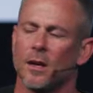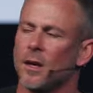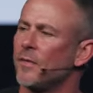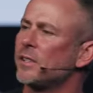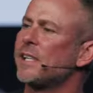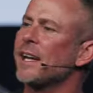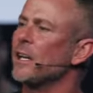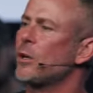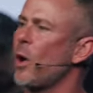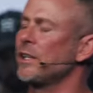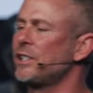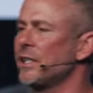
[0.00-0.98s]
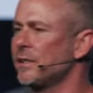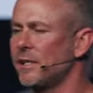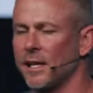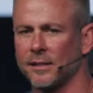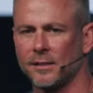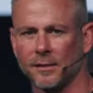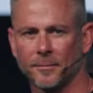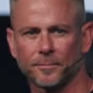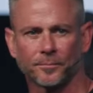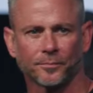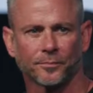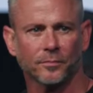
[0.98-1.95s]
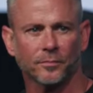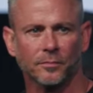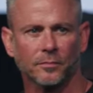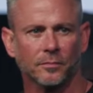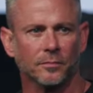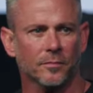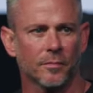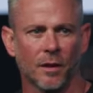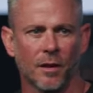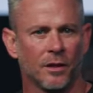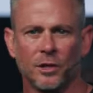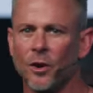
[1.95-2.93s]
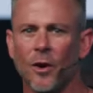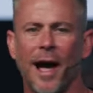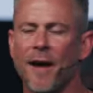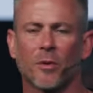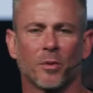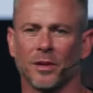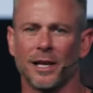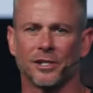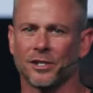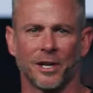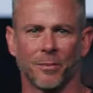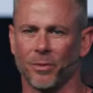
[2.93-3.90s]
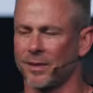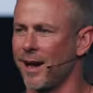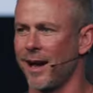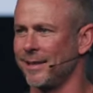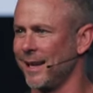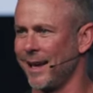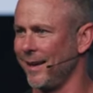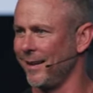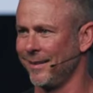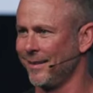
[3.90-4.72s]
And the second question is this. You don't have a relationship with God yet.